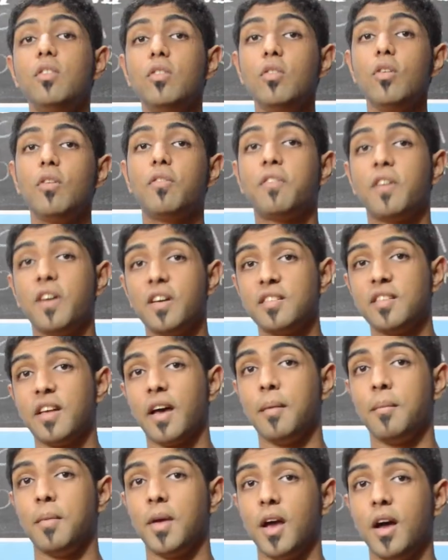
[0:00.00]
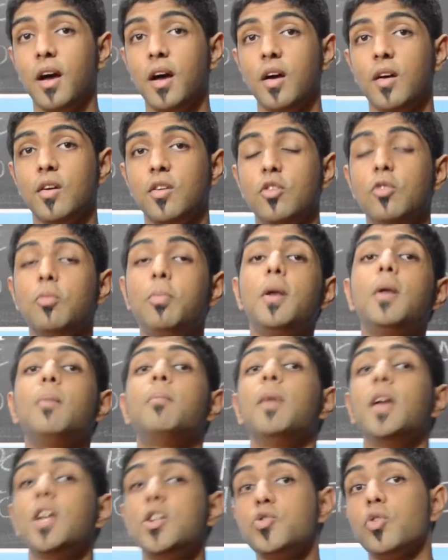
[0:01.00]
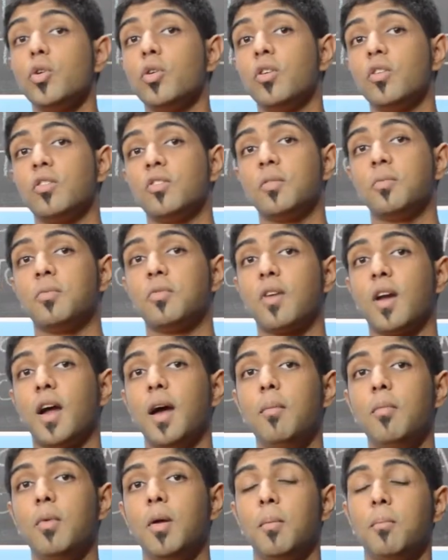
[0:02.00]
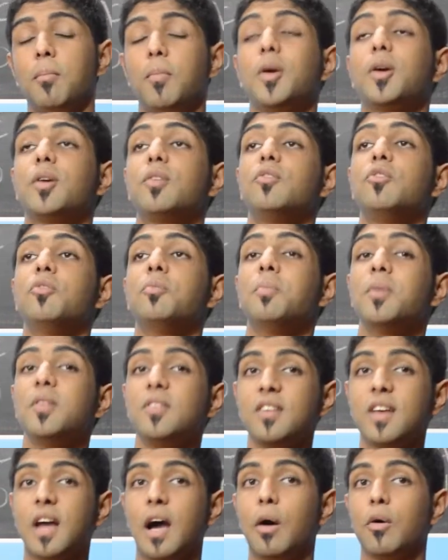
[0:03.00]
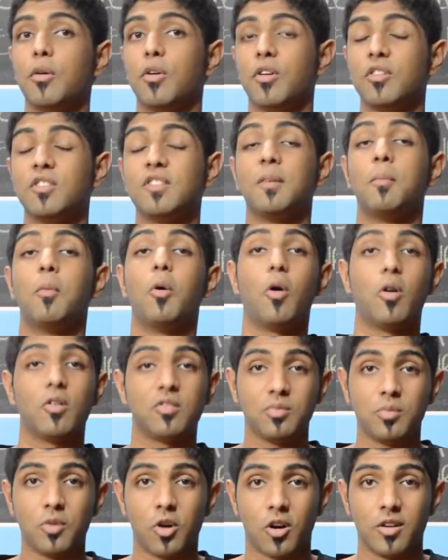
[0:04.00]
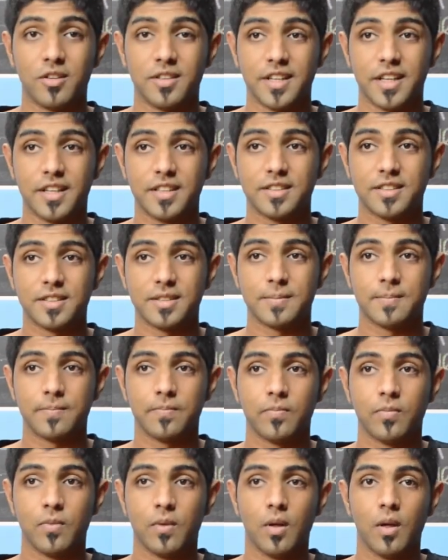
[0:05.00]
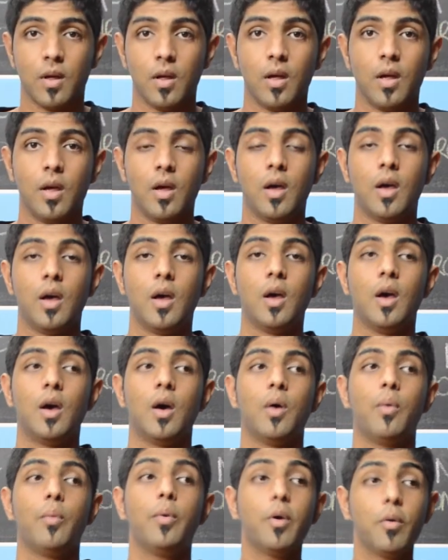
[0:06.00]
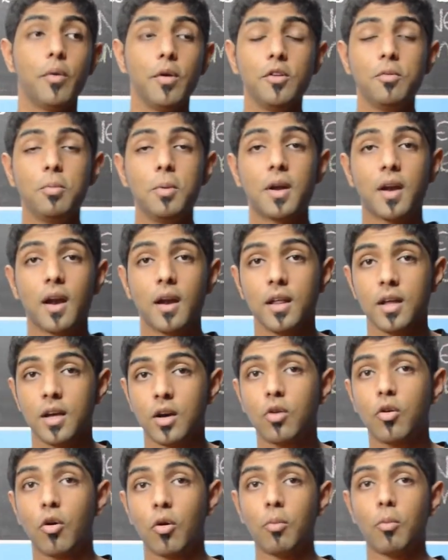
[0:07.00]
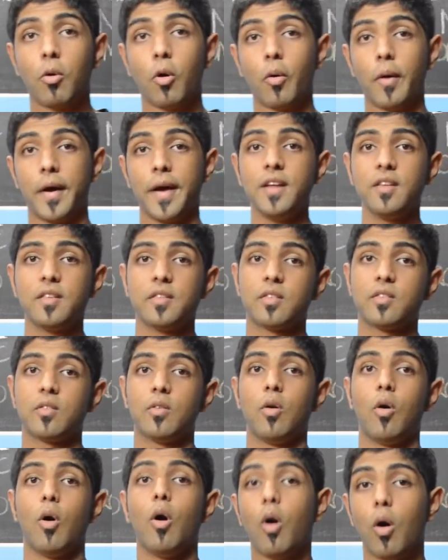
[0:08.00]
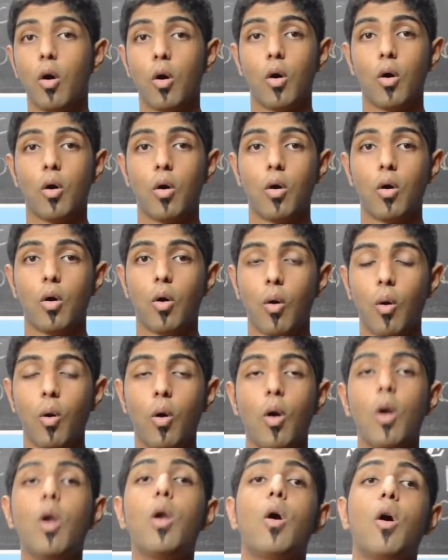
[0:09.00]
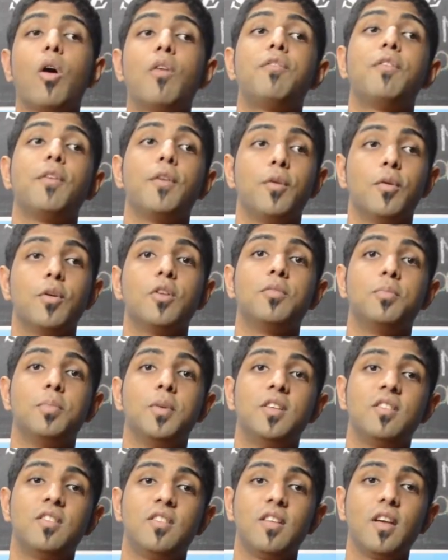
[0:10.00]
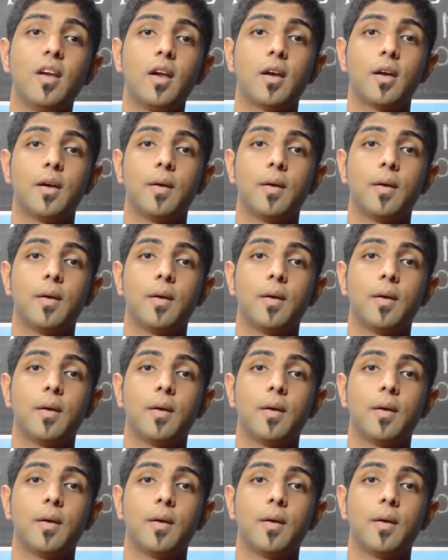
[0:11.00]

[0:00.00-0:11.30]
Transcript: is your first time here, you better make sure you're subscribed because you're missing out on some awesome content. We're going to be running Chrome OS all off a USB stick,